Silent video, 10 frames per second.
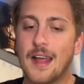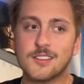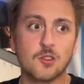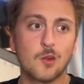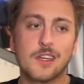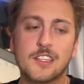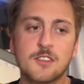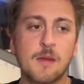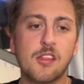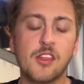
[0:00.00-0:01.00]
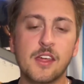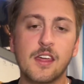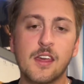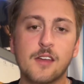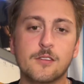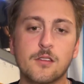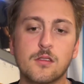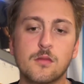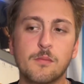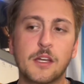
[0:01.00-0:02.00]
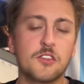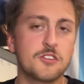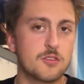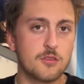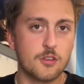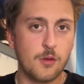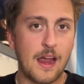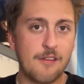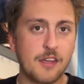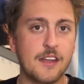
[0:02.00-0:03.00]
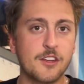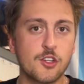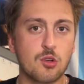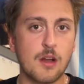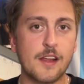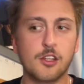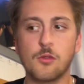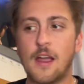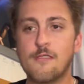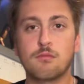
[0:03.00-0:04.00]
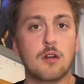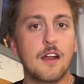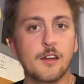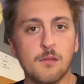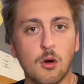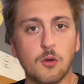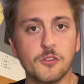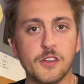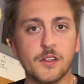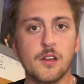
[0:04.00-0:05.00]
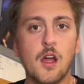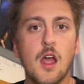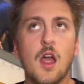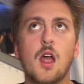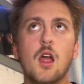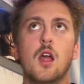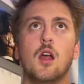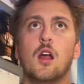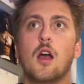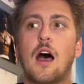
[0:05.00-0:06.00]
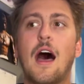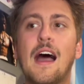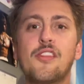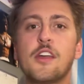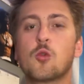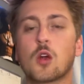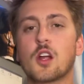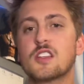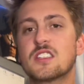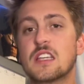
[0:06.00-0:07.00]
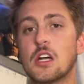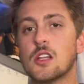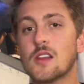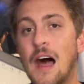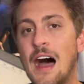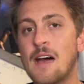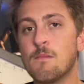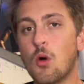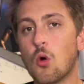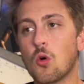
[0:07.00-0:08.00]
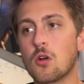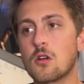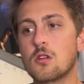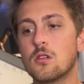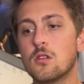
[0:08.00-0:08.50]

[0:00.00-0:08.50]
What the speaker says: So it gets me thinking, because you have Kenyon Drake, you have Brandon Bolden. I think we're going to see a lot more.